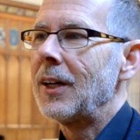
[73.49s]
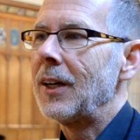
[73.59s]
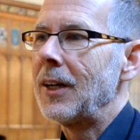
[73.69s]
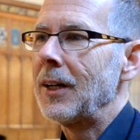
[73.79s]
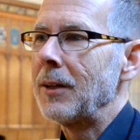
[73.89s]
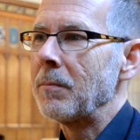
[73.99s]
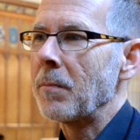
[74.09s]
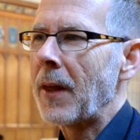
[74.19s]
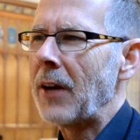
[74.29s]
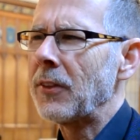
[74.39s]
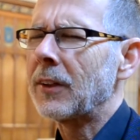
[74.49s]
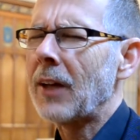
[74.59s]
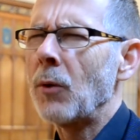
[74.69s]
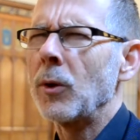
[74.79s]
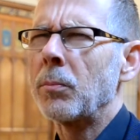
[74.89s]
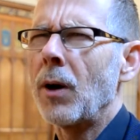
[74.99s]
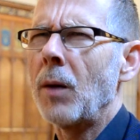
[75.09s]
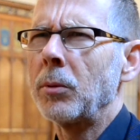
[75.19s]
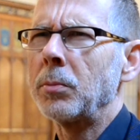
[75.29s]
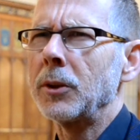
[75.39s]
I think that would
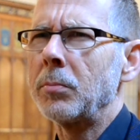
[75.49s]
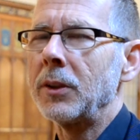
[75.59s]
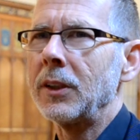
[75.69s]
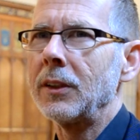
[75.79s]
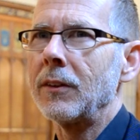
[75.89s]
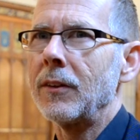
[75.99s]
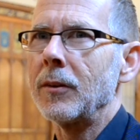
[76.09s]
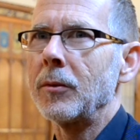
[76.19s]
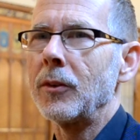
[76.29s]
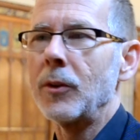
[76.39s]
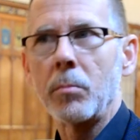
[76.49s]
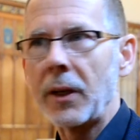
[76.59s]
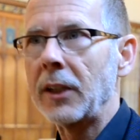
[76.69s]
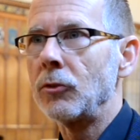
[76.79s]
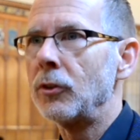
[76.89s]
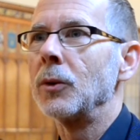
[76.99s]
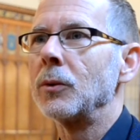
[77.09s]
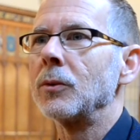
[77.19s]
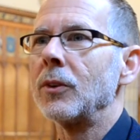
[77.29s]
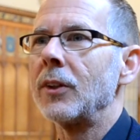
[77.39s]
probably be the main
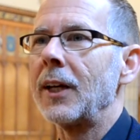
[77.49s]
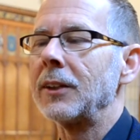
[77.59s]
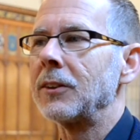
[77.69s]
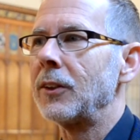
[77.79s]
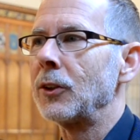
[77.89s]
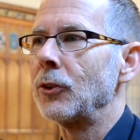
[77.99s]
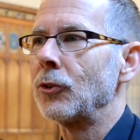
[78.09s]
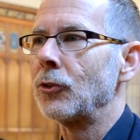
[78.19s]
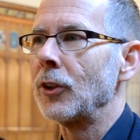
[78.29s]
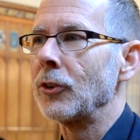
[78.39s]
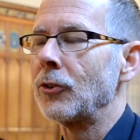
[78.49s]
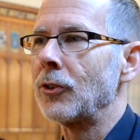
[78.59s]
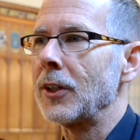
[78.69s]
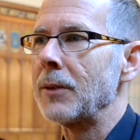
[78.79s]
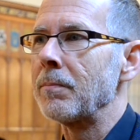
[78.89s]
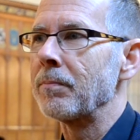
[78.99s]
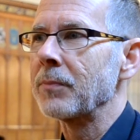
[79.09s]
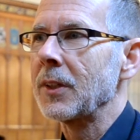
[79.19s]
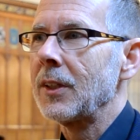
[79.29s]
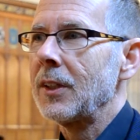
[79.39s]
view, that there is just
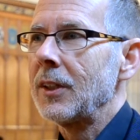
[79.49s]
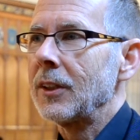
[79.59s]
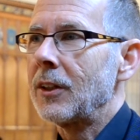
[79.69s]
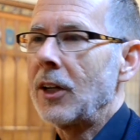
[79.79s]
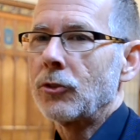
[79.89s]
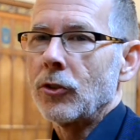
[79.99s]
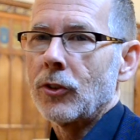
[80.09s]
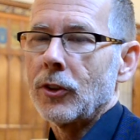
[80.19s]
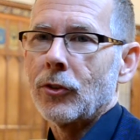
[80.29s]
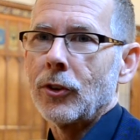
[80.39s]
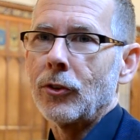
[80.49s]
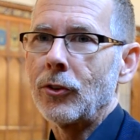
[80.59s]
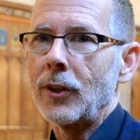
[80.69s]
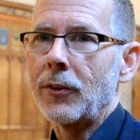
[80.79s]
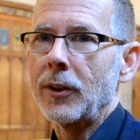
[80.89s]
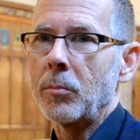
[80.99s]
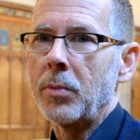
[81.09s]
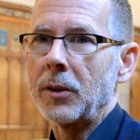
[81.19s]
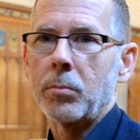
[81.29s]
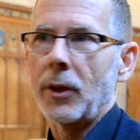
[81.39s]
consciousness is nothing
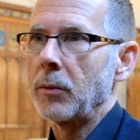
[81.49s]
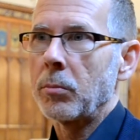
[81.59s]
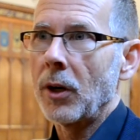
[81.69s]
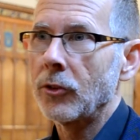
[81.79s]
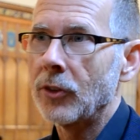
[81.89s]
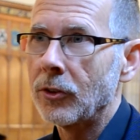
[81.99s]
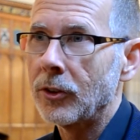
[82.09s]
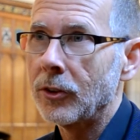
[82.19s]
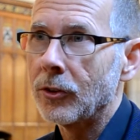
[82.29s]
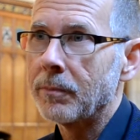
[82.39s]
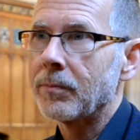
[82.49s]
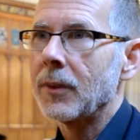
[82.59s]
but brain processes.